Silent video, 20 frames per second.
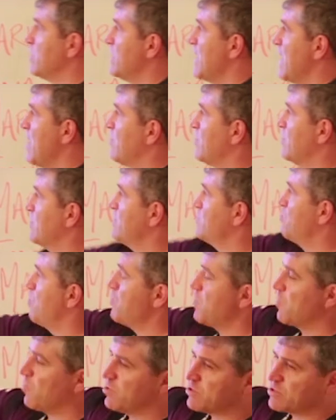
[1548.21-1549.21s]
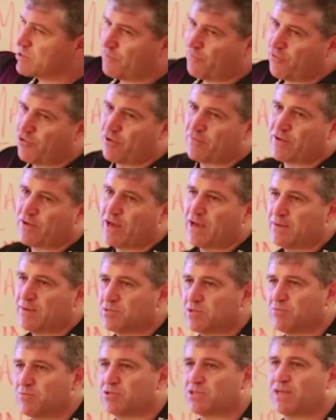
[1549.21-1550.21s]
the doubters, when we lost the five
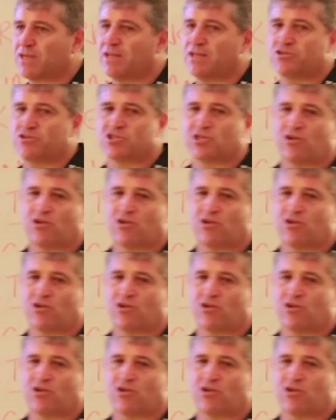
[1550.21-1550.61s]
games, it was getting